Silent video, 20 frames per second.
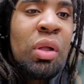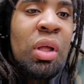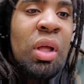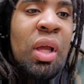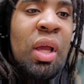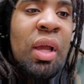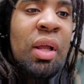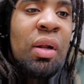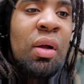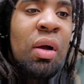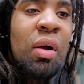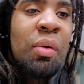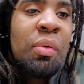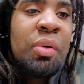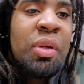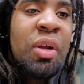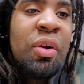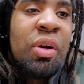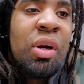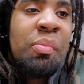
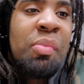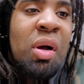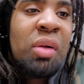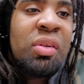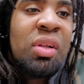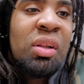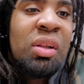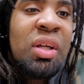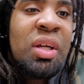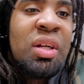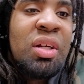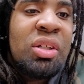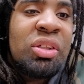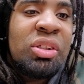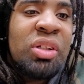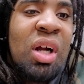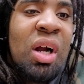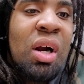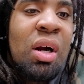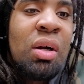and hearing about the
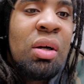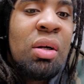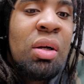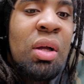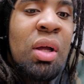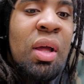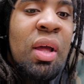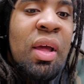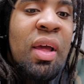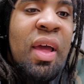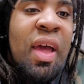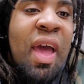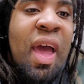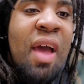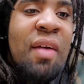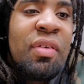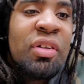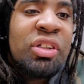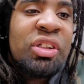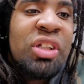leaders are
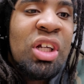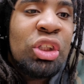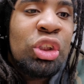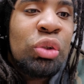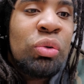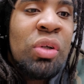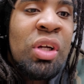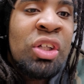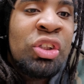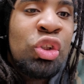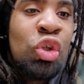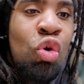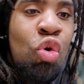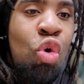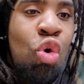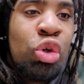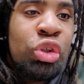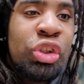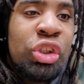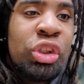having sexual
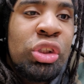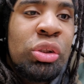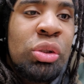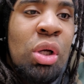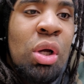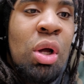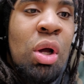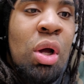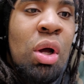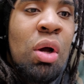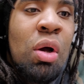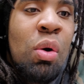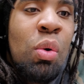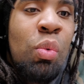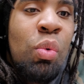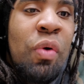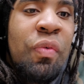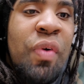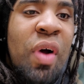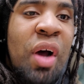intercourses
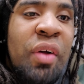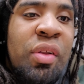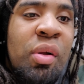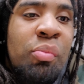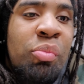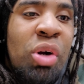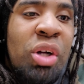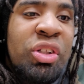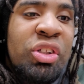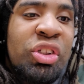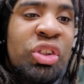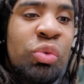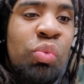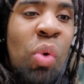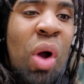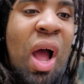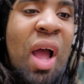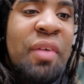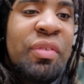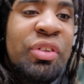with other brothers'
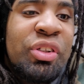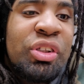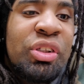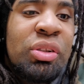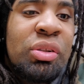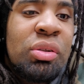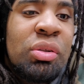wives.